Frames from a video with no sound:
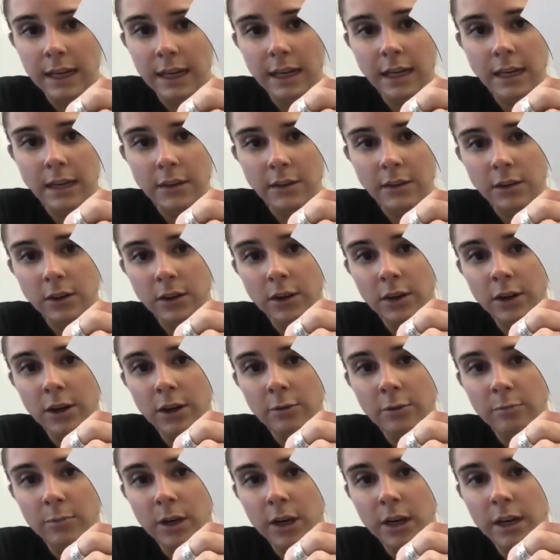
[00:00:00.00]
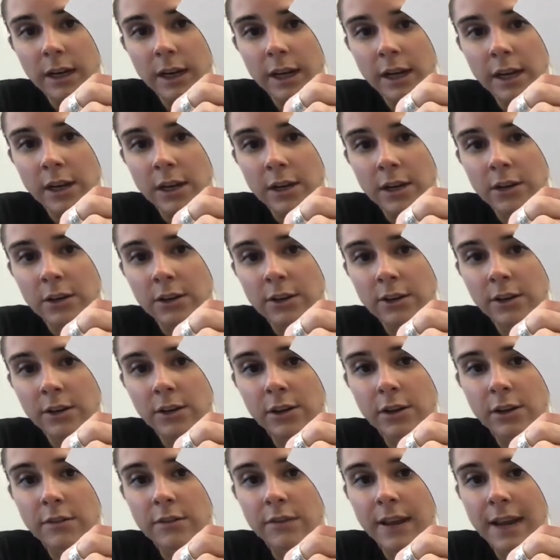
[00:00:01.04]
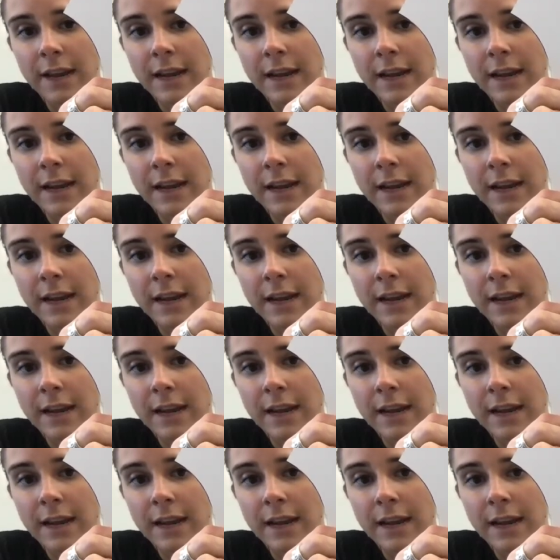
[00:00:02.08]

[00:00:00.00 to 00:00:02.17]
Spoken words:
antler, body, hoof,